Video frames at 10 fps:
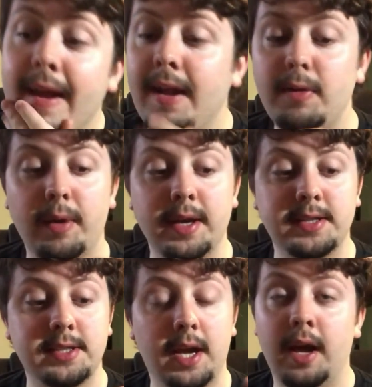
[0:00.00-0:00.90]

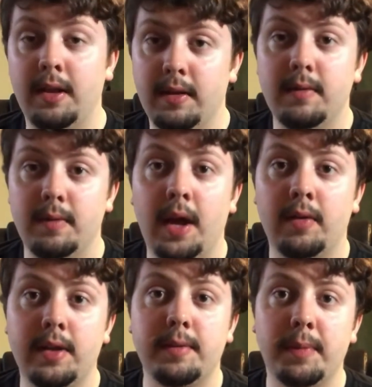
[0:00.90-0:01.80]
Anyways, I
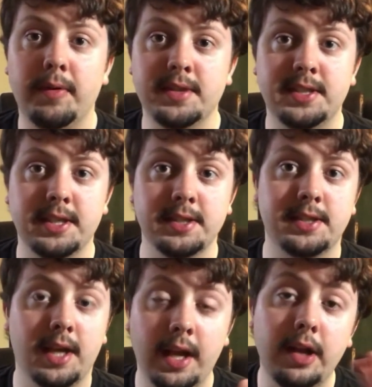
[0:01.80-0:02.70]
love the
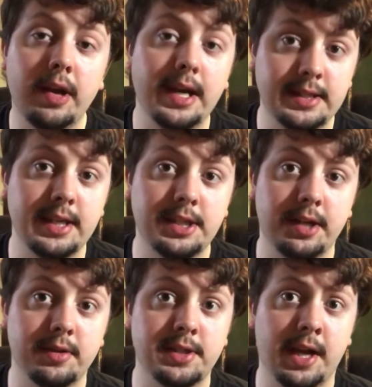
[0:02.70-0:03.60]
bonuses, and you guys can
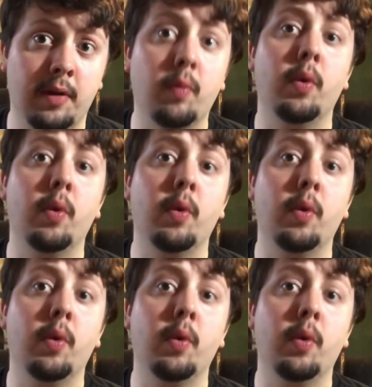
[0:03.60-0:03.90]
check this out.